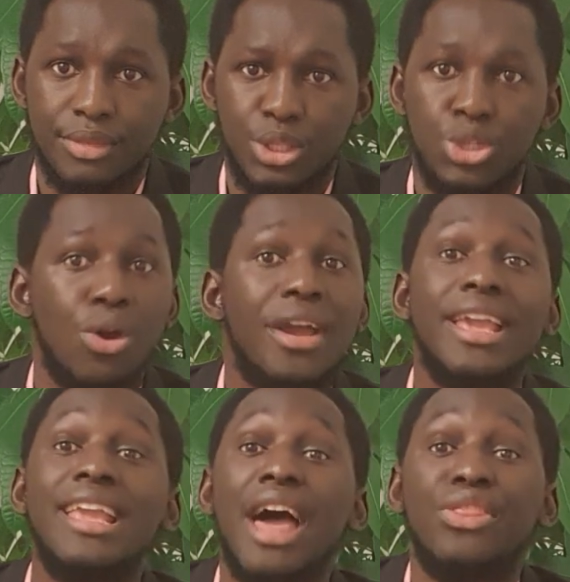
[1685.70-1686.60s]
You don't
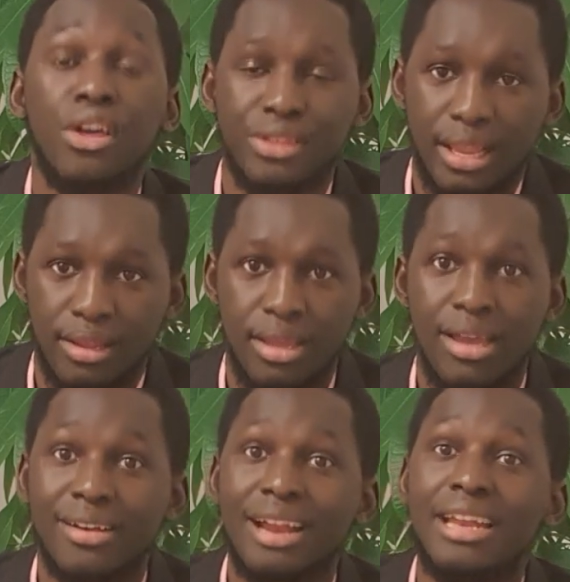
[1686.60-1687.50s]
hear nothing
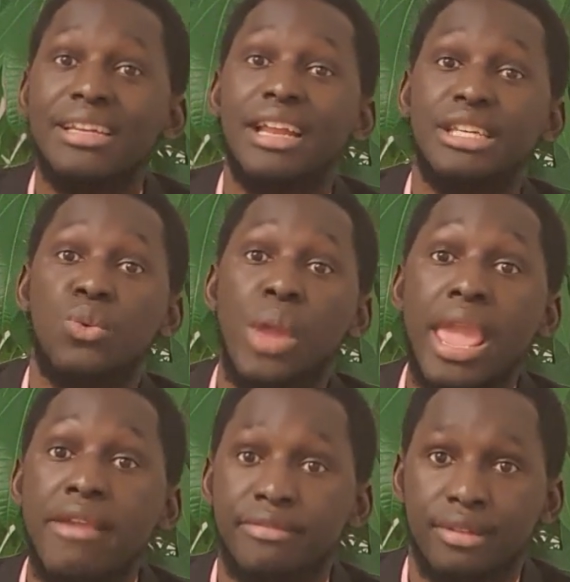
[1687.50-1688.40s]
rather than the
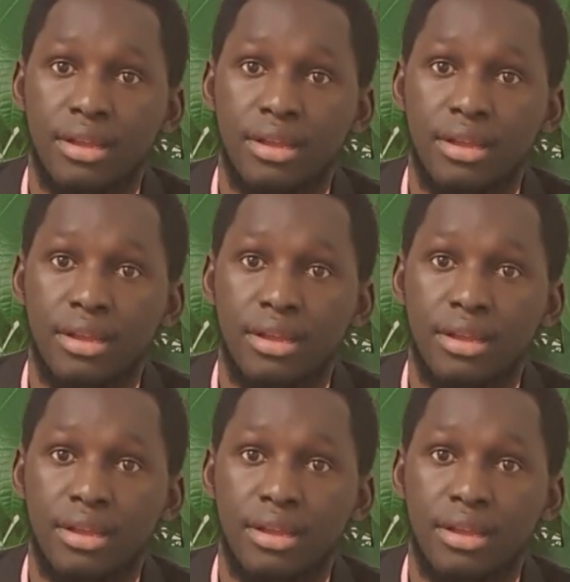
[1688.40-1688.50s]
wave.